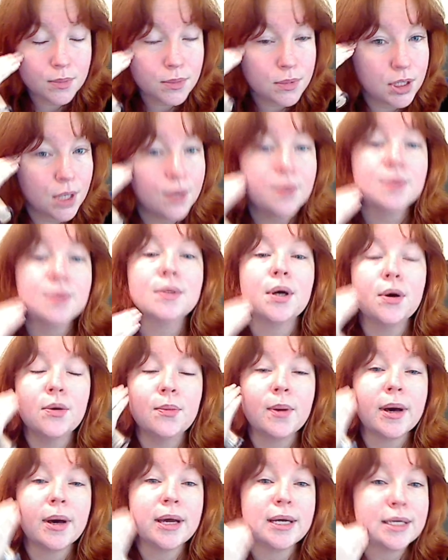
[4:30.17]
Don't go
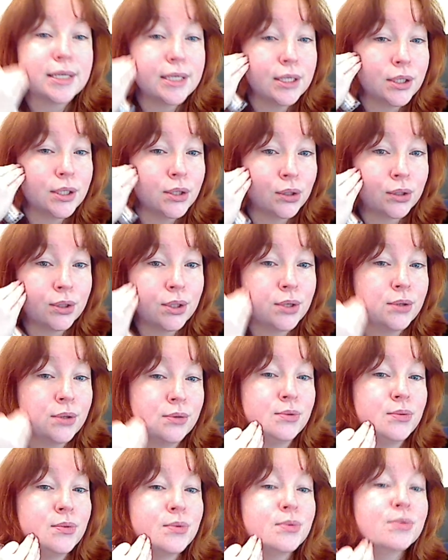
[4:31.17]
by here, go